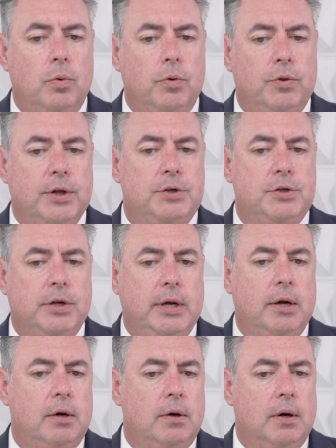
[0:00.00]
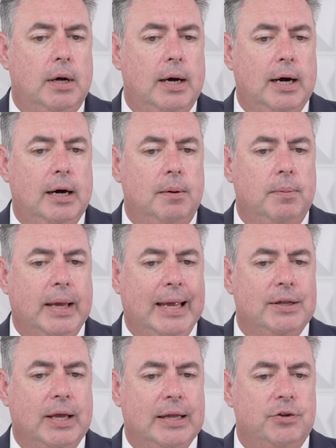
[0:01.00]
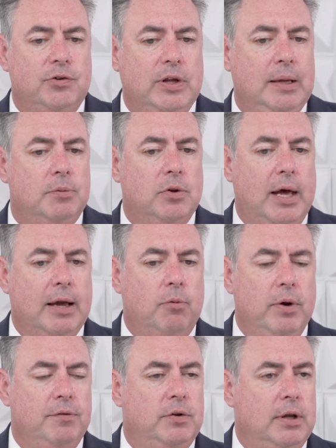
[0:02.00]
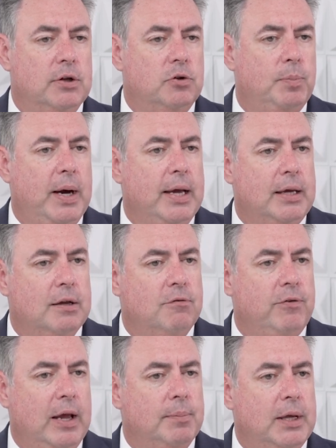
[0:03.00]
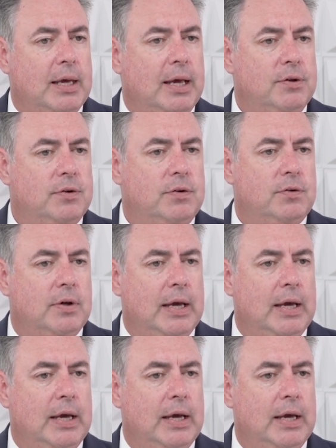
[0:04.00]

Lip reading: This year, it seems like we've seen a spike in family cases,